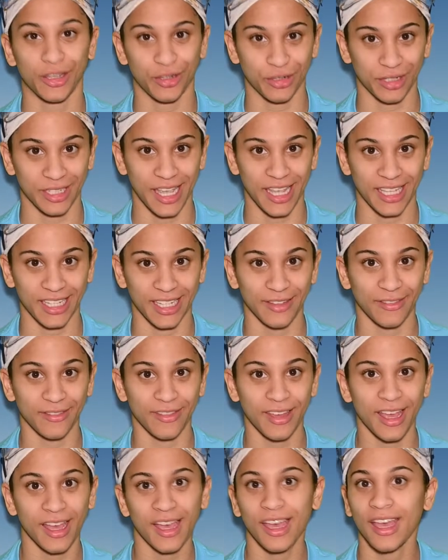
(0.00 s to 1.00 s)

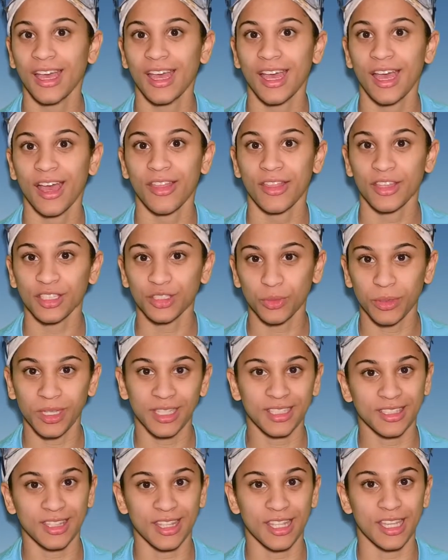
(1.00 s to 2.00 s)
creative. This
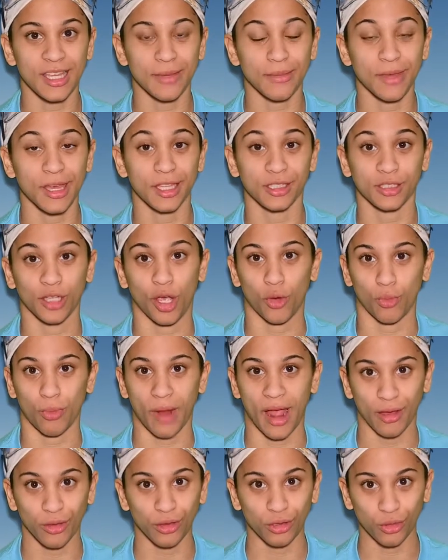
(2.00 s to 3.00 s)
week's theme is
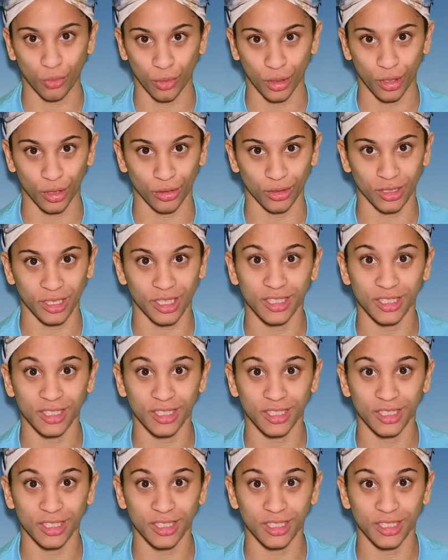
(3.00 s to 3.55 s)
around the world,